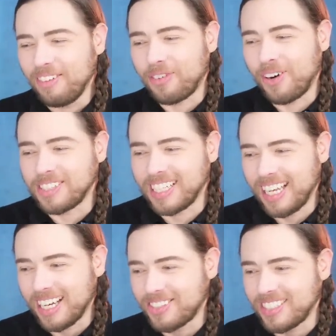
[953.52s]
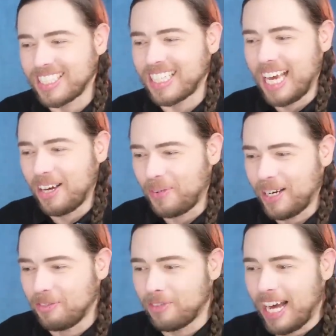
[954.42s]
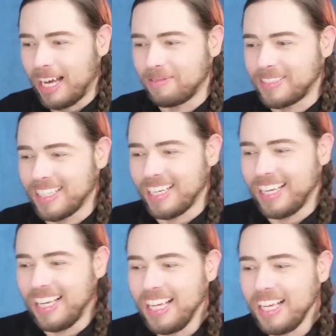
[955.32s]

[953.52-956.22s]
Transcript: Frozen Luxury says, hey, queen vibes.